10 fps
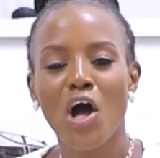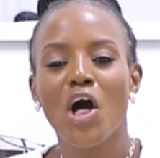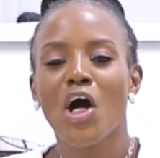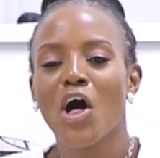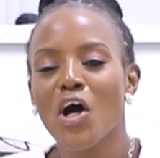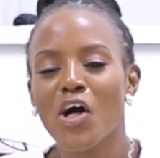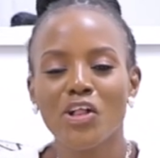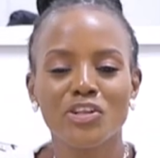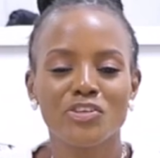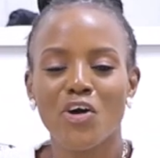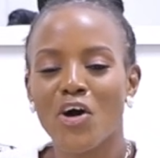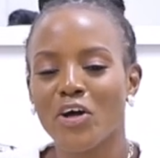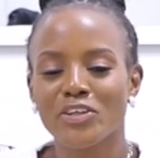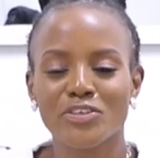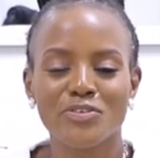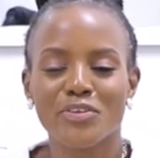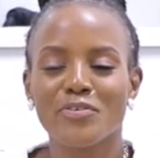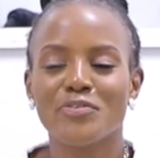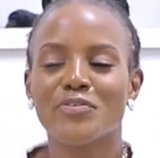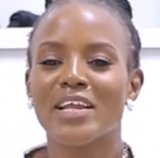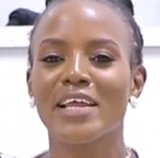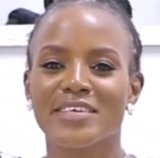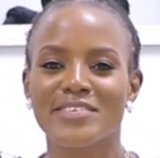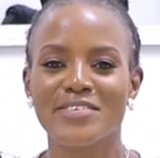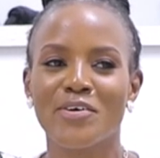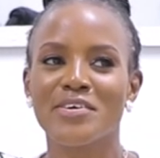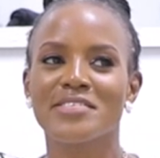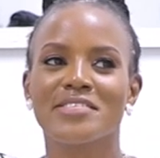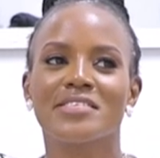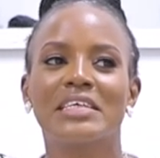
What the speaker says: hold on to the feelings, because